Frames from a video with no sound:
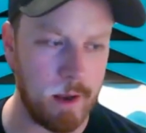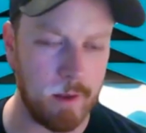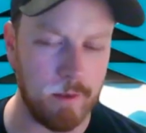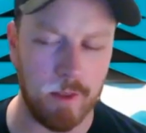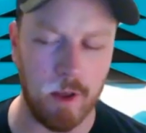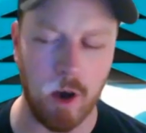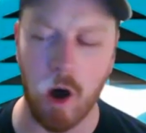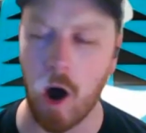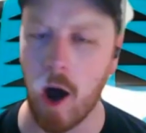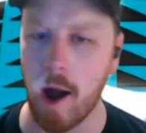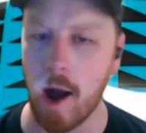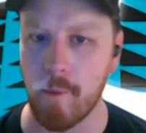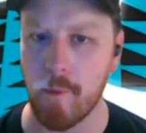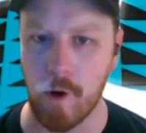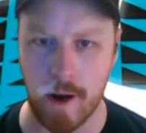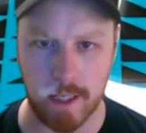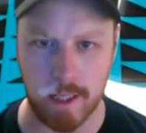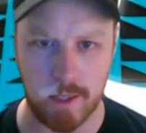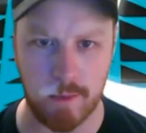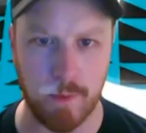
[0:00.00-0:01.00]
the high
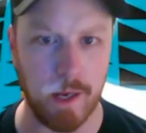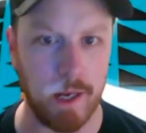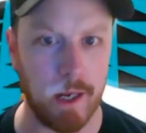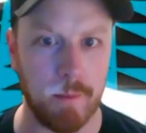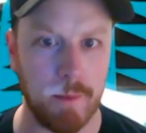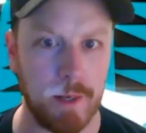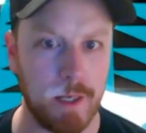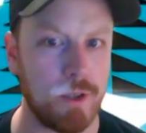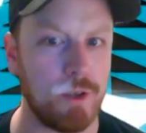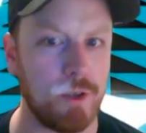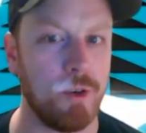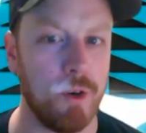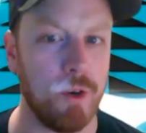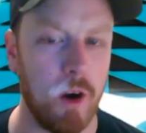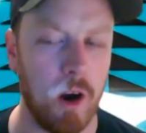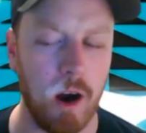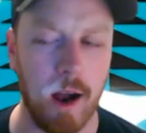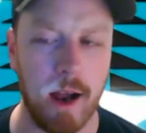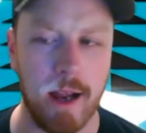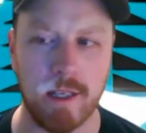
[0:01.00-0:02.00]
press being a bit too
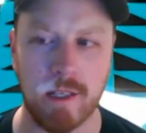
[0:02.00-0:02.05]
high.